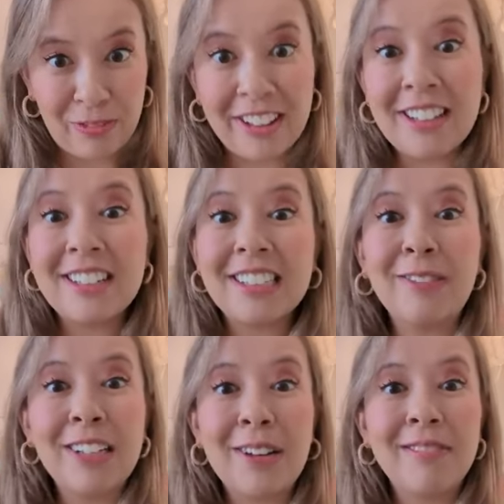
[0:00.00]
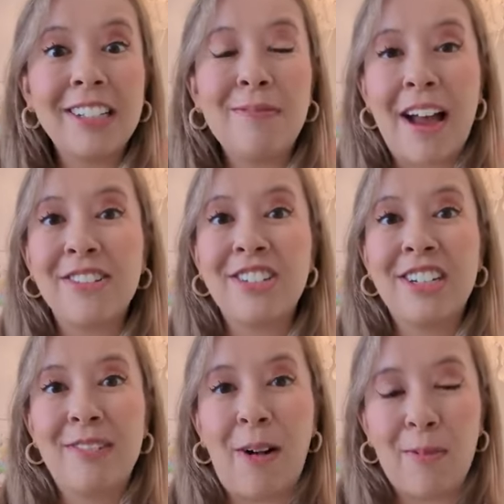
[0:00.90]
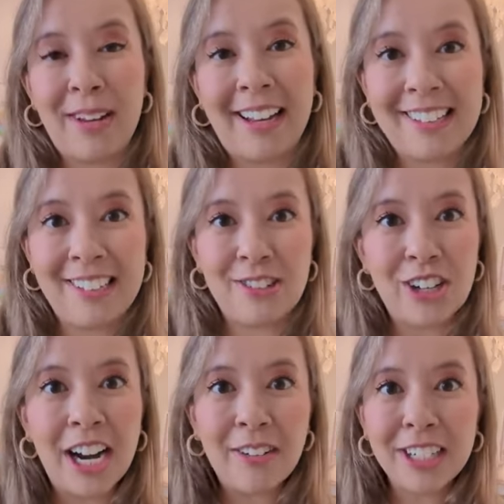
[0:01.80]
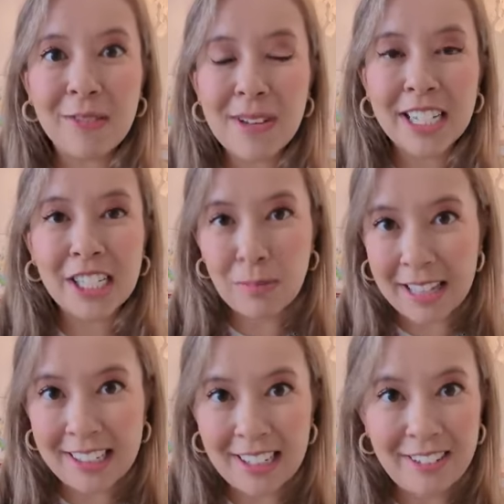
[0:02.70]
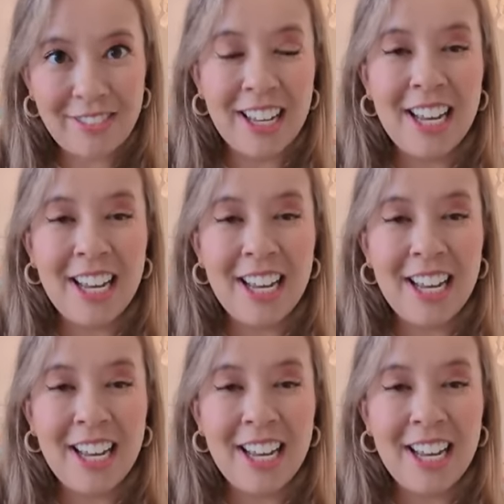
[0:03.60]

And this is something I'm really passionate about because, travel can be expensive,